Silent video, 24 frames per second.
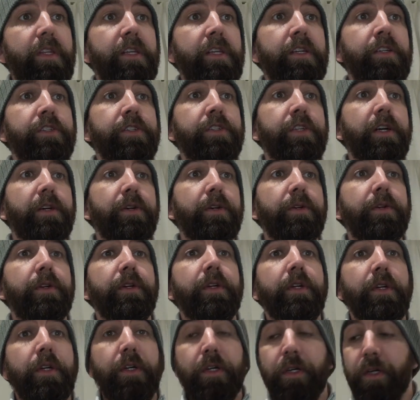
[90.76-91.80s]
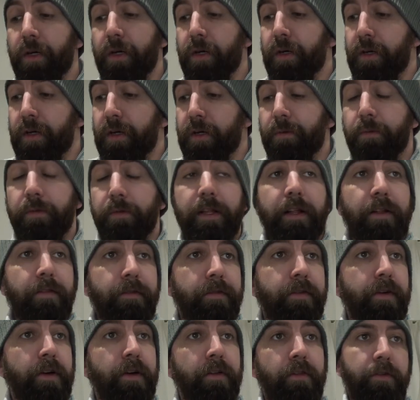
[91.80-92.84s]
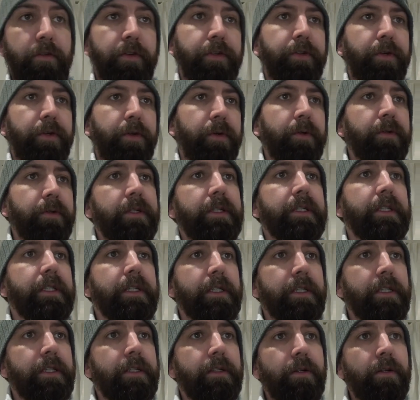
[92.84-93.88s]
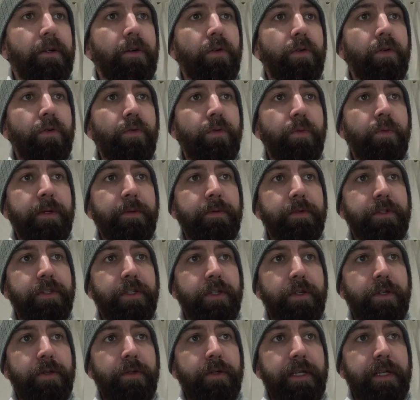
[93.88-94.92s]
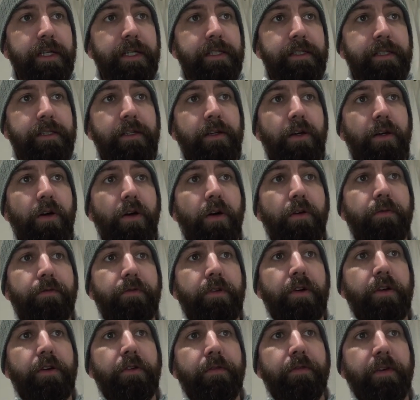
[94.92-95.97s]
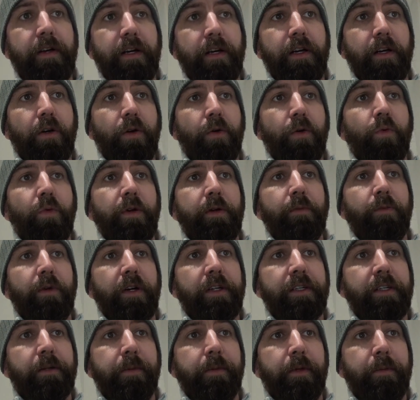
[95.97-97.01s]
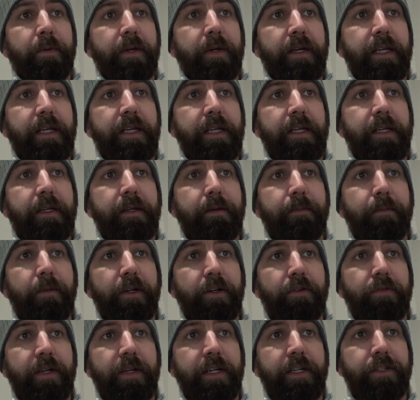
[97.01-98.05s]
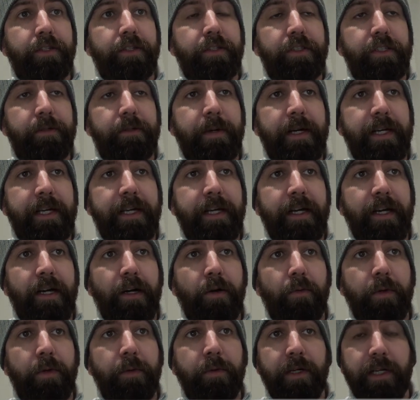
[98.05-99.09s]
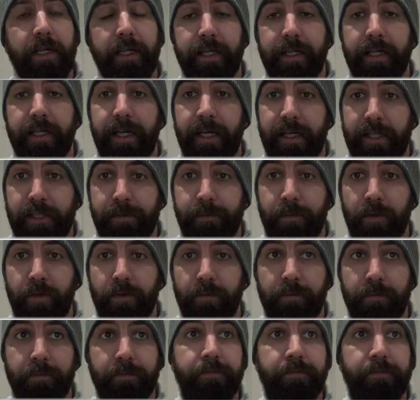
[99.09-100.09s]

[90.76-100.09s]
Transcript: So, without further ado, all we would do is hover over all-in-one WP migration. To back it up, we would click export,